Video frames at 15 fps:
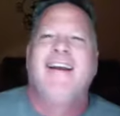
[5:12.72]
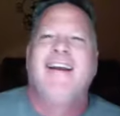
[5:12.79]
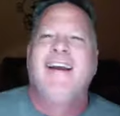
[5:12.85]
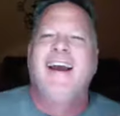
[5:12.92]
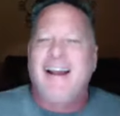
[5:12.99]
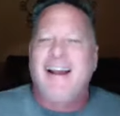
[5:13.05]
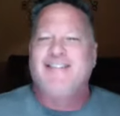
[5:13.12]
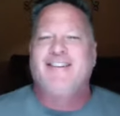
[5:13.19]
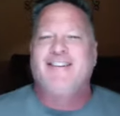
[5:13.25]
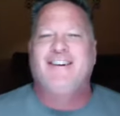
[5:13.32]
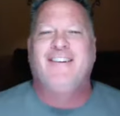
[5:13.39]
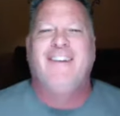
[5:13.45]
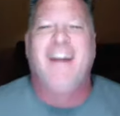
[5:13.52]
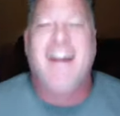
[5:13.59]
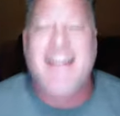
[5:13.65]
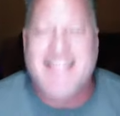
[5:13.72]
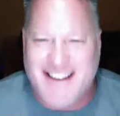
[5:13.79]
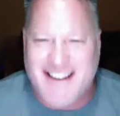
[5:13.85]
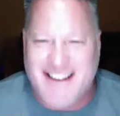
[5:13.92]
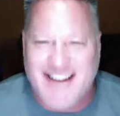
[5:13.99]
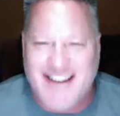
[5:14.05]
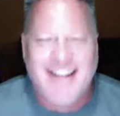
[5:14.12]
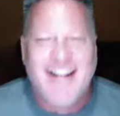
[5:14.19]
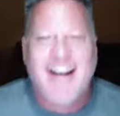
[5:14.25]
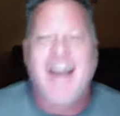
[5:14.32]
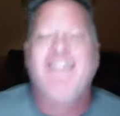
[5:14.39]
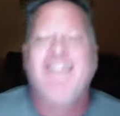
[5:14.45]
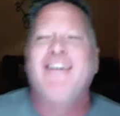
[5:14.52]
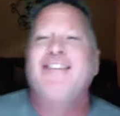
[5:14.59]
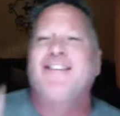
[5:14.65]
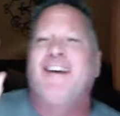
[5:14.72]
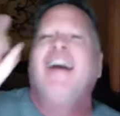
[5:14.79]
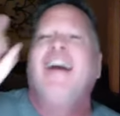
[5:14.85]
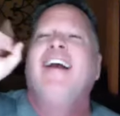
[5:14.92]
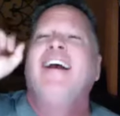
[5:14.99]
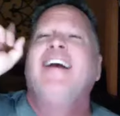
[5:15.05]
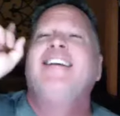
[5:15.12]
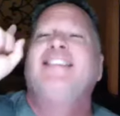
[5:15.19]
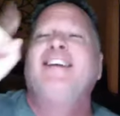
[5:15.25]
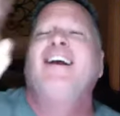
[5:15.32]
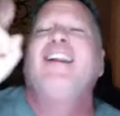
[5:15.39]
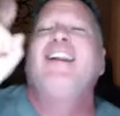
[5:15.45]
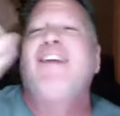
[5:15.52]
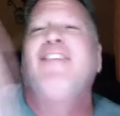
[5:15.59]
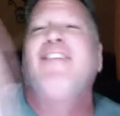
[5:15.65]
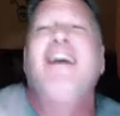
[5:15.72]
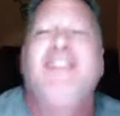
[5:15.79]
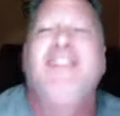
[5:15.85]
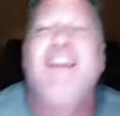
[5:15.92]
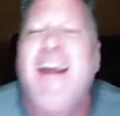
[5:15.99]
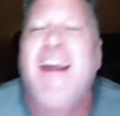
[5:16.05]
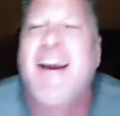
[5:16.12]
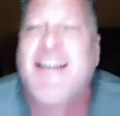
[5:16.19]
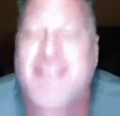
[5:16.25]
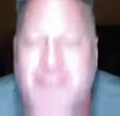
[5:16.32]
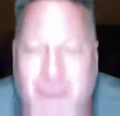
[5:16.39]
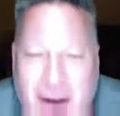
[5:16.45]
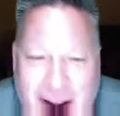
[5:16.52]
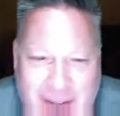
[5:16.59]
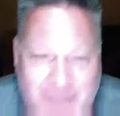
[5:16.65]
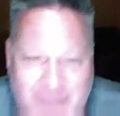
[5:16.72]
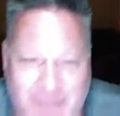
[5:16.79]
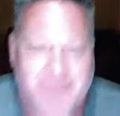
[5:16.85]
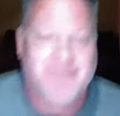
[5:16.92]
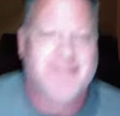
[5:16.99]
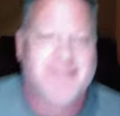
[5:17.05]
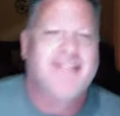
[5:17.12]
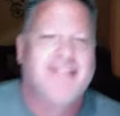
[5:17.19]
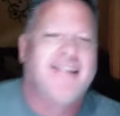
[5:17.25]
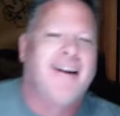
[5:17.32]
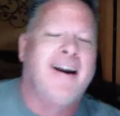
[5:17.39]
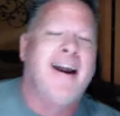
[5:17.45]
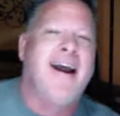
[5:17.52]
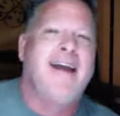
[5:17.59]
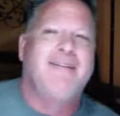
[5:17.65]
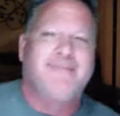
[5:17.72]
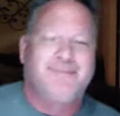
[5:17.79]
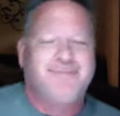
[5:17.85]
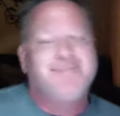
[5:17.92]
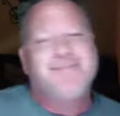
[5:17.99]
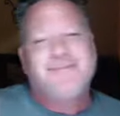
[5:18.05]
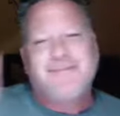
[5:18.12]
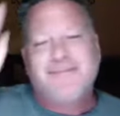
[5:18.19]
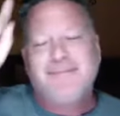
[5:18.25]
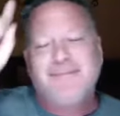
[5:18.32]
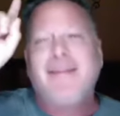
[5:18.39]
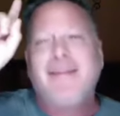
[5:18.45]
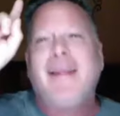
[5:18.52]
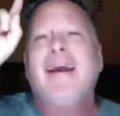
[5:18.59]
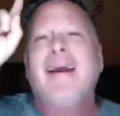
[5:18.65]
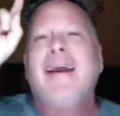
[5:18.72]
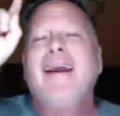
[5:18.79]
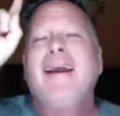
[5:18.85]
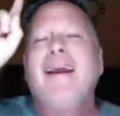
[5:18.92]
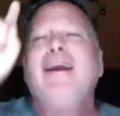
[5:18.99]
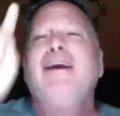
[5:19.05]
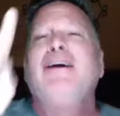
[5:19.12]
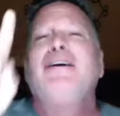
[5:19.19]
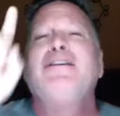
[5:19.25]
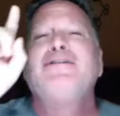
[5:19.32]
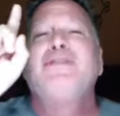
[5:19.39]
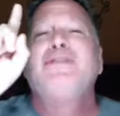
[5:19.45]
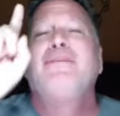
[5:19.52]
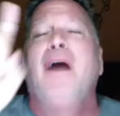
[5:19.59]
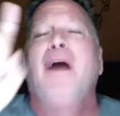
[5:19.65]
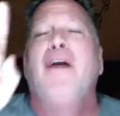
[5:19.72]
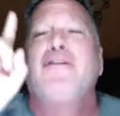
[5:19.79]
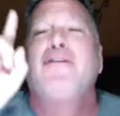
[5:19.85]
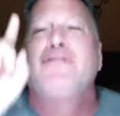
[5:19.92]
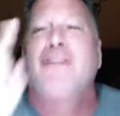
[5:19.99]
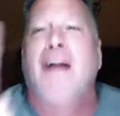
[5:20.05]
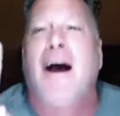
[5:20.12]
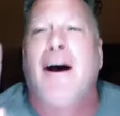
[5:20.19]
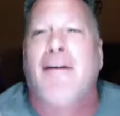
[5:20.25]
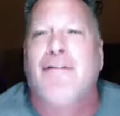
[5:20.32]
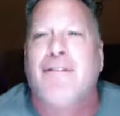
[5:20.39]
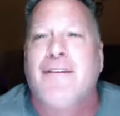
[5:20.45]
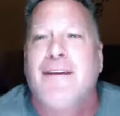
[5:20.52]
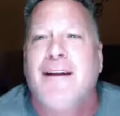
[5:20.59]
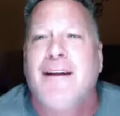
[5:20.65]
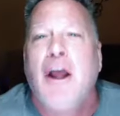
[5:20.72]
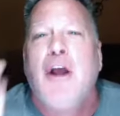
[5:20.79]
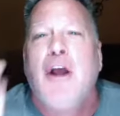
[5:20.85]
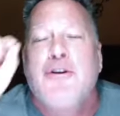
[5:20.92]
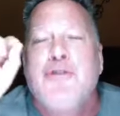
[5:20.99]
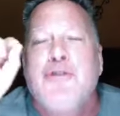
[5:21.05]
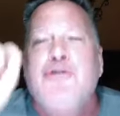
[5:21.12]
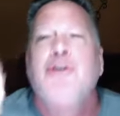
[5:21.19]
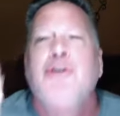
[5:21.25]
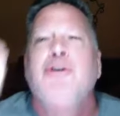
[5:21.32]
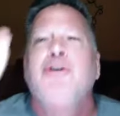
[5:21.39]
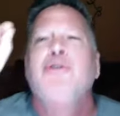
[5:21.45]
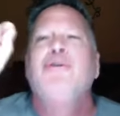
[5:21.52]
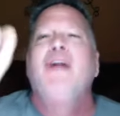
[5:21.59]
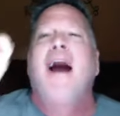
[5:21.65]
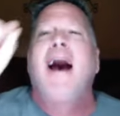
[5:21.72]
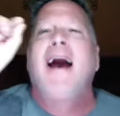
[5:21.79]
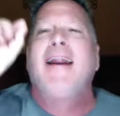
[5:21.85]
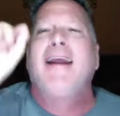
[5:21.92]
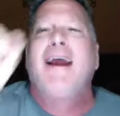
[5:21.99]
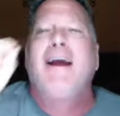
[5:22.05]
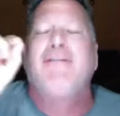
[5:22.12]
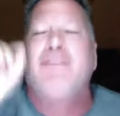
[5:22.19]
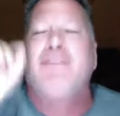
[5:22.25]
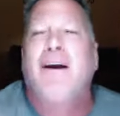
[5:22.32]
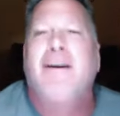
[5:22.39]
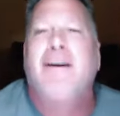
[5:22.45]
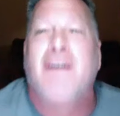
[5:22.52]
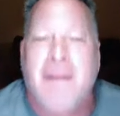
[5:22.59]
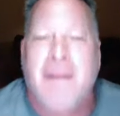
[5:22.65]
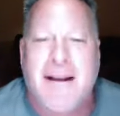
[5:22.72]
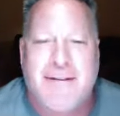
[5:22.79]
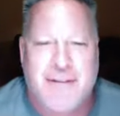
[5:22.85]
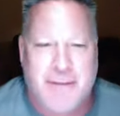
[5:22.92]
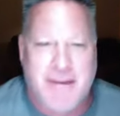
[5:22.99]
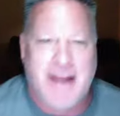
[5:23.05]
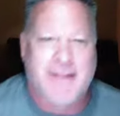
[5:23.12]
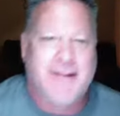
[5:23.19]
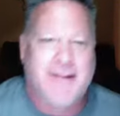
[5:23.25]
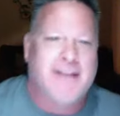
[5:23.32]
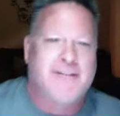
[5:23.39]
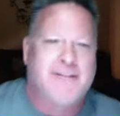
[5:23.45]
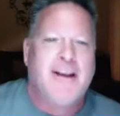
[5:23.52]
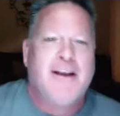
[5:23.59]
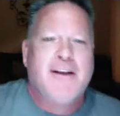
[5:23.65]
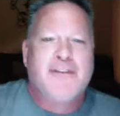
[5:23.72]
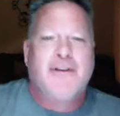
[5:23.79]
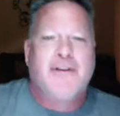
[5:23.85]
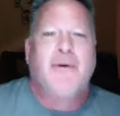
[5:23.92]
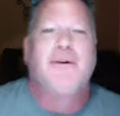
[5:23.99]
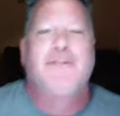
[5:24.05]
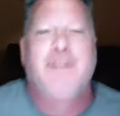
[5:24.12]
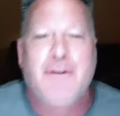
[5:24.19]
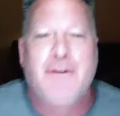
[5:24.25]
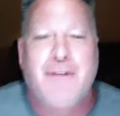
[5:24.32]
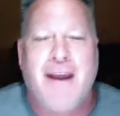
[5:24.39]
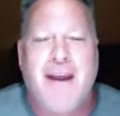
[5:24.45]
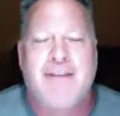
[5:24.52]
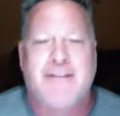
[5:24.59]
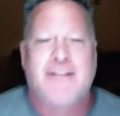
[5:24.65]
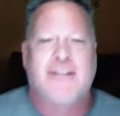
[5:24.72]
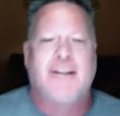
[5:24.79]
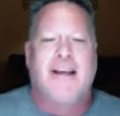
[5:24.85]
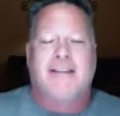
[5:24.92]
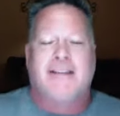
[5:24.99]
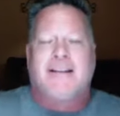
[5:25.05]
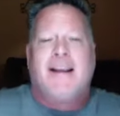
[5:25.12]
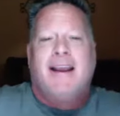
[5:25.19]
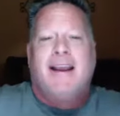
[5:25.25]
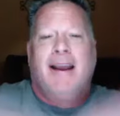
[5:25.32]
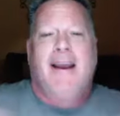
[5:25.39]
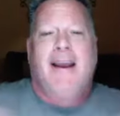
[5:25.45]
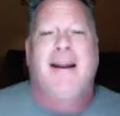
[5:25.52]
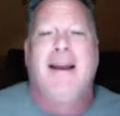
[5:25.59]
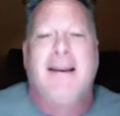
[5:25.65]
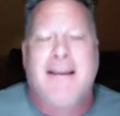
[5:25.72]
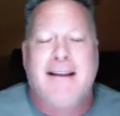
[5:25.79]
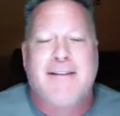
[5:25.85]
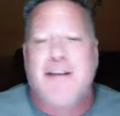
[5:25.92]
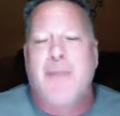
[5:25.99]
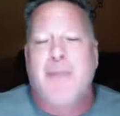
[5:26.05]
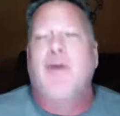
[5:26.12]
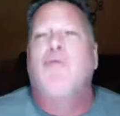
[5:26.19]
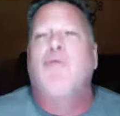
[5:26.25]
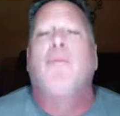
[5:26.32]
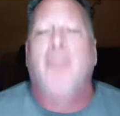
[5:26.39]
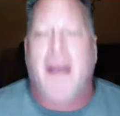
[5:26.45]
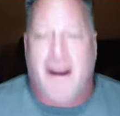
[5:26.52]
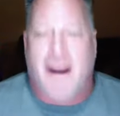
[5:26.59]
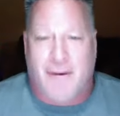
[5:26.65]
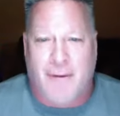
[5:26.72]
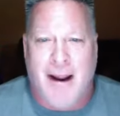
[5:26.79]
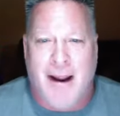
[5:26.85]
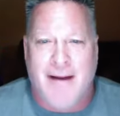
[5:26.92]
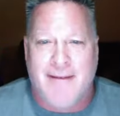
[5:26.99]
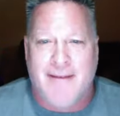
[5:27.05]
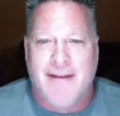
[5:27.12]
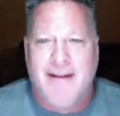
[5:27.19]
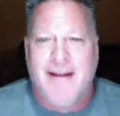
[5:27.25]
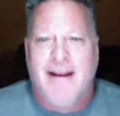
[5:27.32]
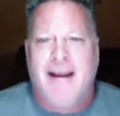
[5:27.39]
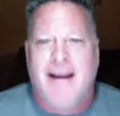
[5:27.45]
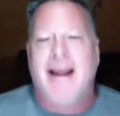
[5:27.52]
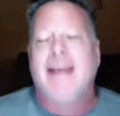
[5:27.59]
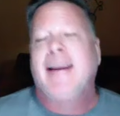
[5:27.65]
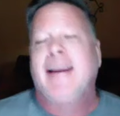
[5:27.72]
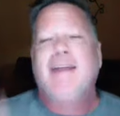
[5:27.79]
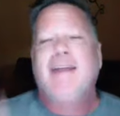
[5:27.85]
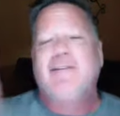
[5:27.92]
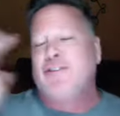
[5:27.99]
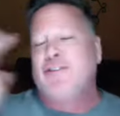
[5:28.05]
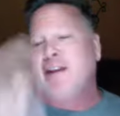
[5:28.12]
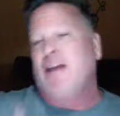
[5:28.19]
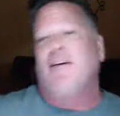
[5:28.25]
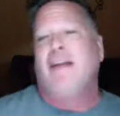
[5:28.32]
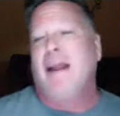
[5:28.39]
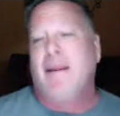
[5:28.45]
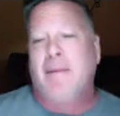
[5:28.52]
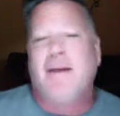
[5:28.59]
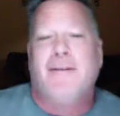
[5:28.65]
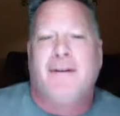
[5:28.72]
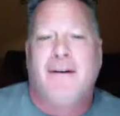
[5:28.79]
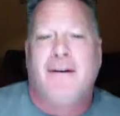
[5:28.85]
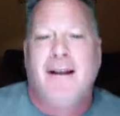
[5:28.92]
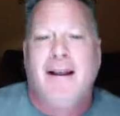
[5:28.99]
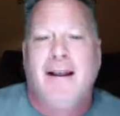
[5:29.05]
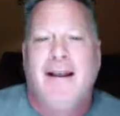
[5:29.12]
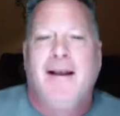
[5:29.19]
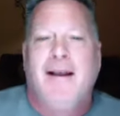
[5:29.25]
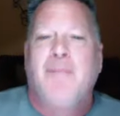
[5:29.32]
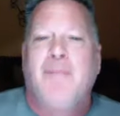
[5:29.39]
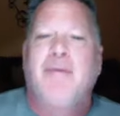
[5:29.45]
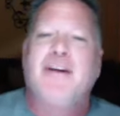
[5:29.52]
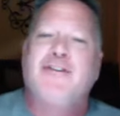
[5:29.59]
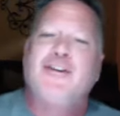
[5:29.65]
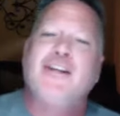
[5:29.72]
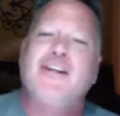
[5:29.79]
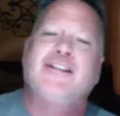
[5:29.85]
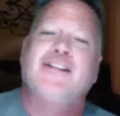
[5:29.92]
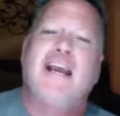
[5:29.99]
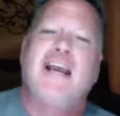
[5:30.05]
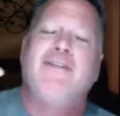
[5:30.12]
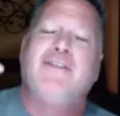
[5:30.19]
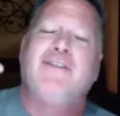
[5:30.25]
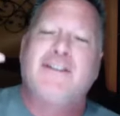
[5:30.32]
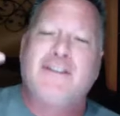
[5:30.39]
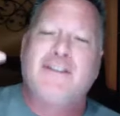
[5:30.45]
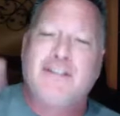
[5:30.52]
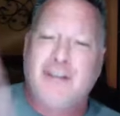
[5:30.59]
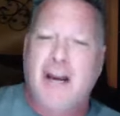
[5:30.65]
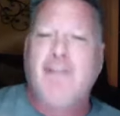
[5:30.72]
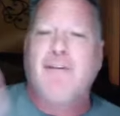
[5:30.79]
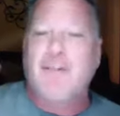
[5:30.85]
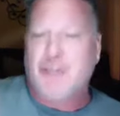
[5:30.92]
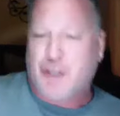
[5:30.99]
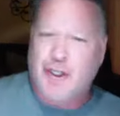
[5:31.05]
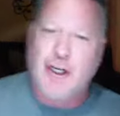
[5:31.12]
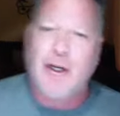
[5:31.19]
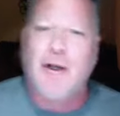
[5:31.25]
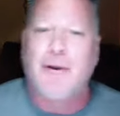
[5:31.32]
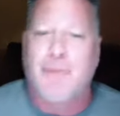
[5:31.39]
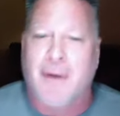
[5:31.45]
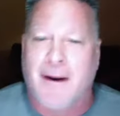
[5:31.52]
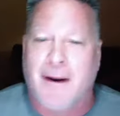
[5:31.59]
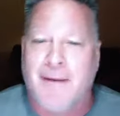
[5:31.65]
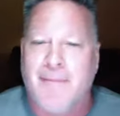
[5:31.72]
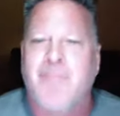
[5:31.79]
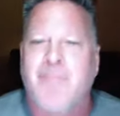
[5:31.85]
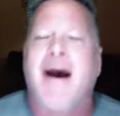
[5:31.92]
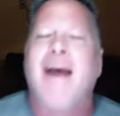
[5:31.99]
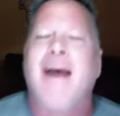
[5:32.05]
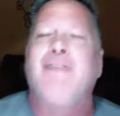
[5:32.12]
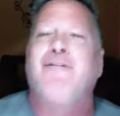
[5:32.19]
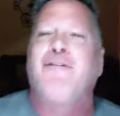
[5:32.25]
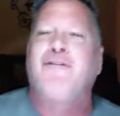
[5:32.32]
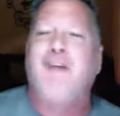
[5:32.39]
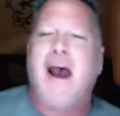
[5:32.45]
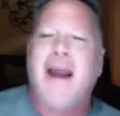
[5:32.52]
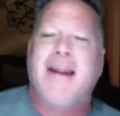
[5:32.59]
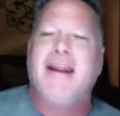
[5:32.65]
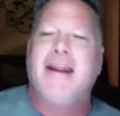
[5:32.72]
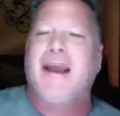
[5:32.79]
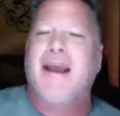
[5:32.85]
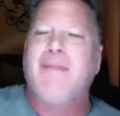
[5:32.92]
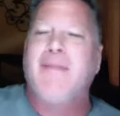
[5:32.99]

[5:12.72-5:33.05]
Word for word: that's crazy. That was great until I read the next one. All right? Here's a mother's love. Do not ever underestimate this. So in 2006, and I, it's up in Quebec, right? And I can't even say her name either. But she saved several children by fighting a